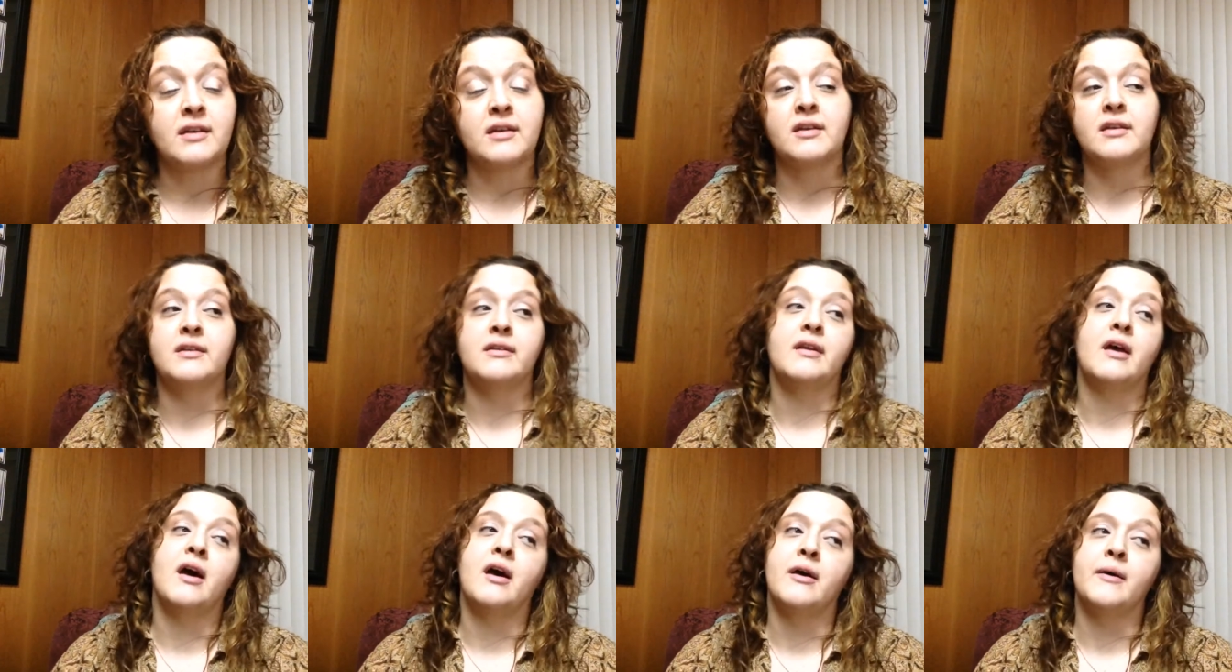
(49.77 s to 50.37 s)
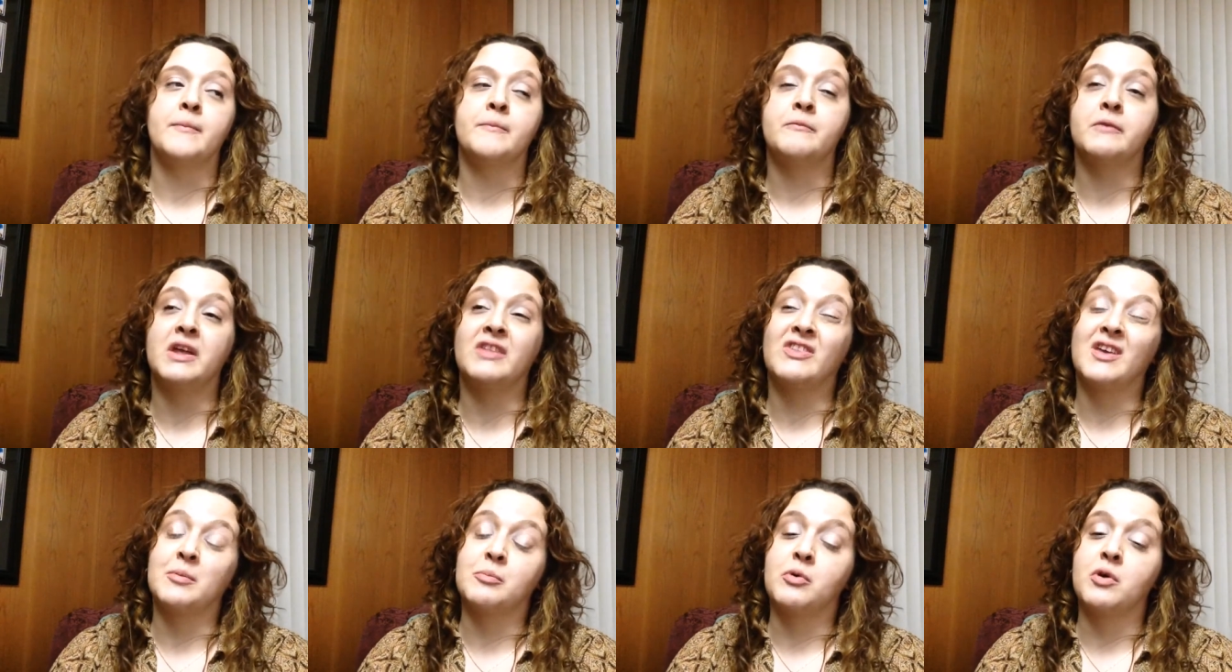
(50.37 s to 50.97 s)
And um, at
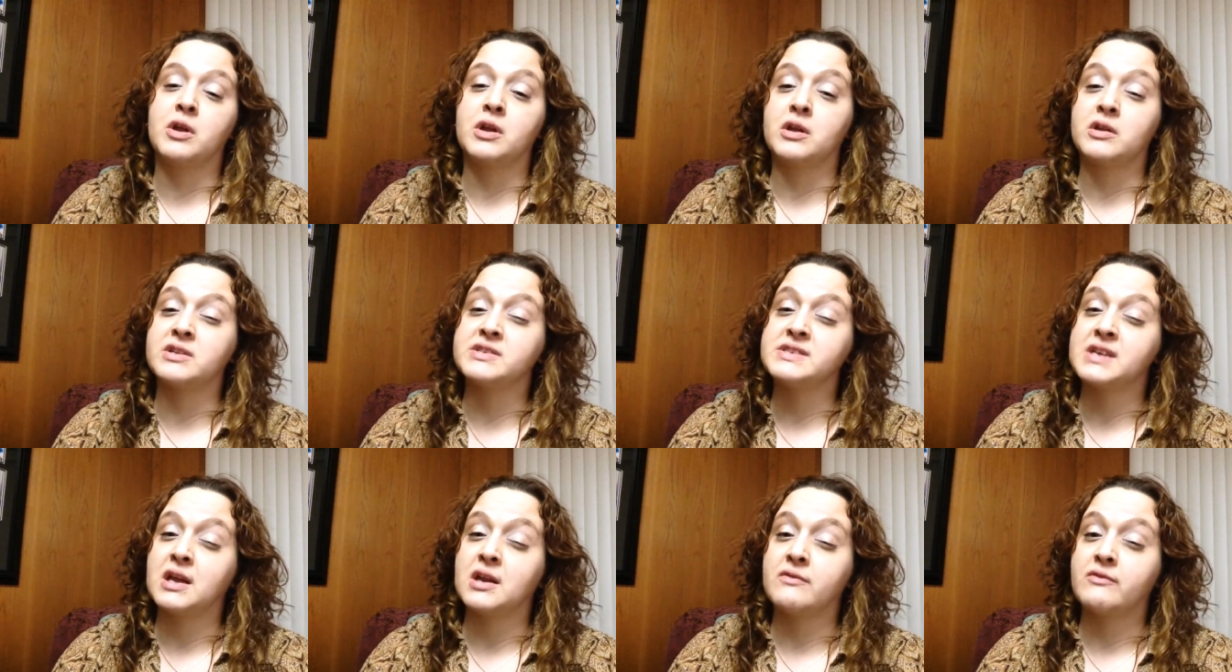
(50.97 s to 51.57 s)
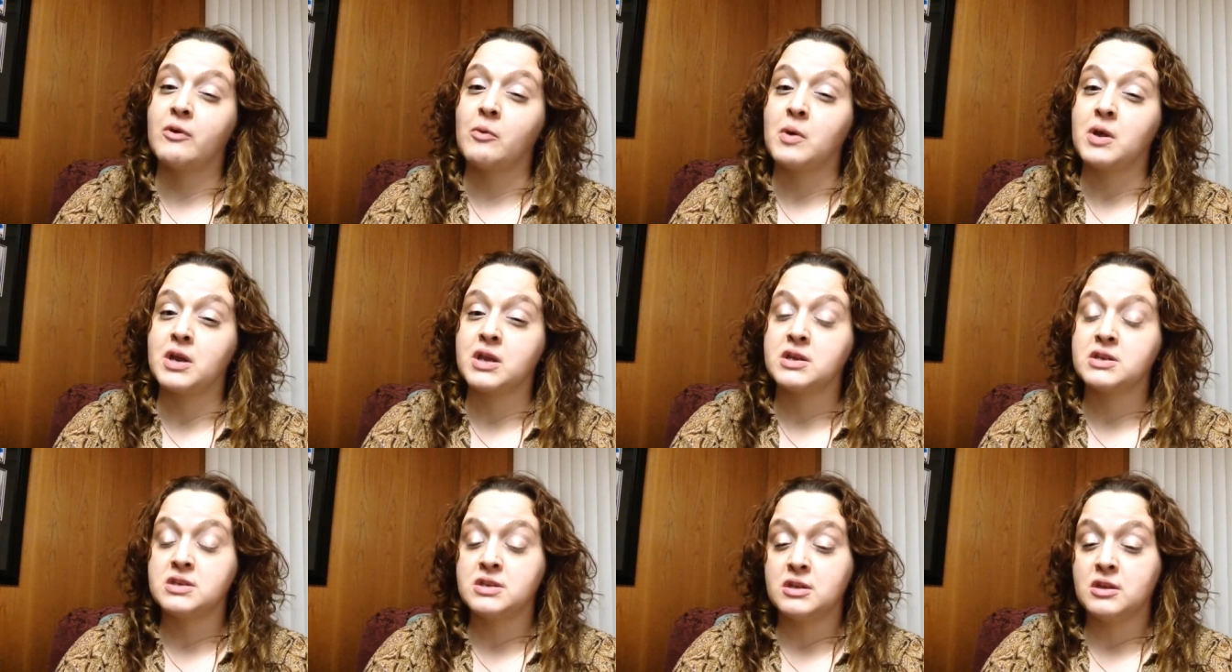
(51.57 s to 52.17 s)
that point, I'll decide if I want to
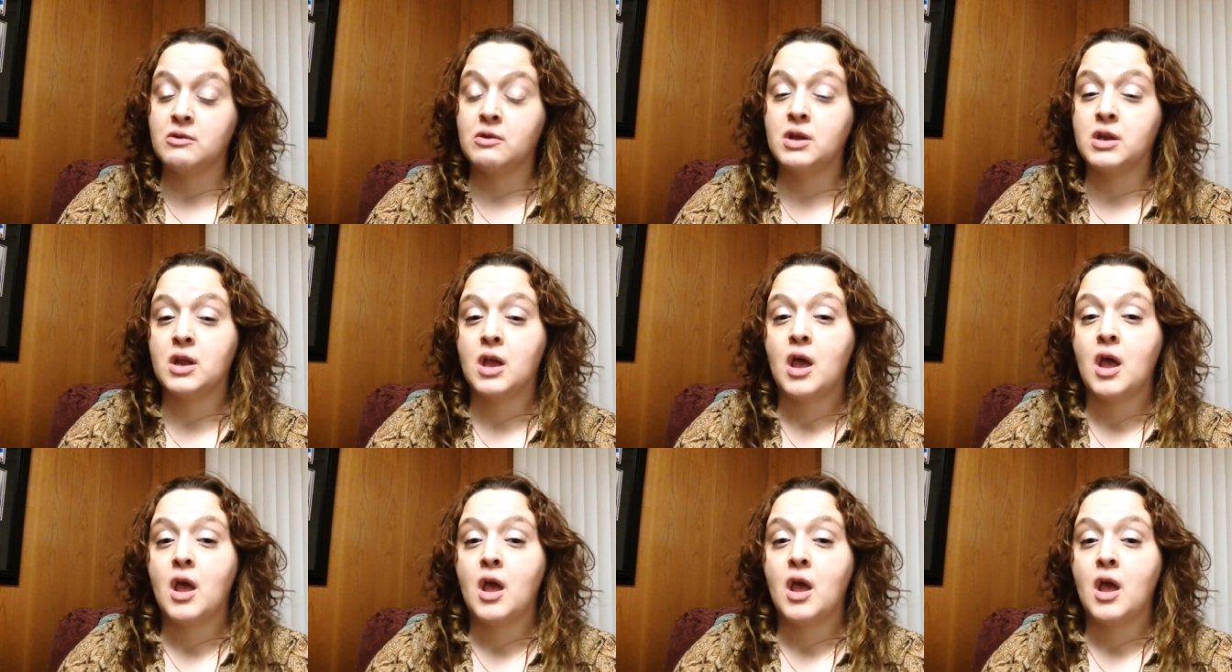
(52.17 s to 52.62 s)
continue it.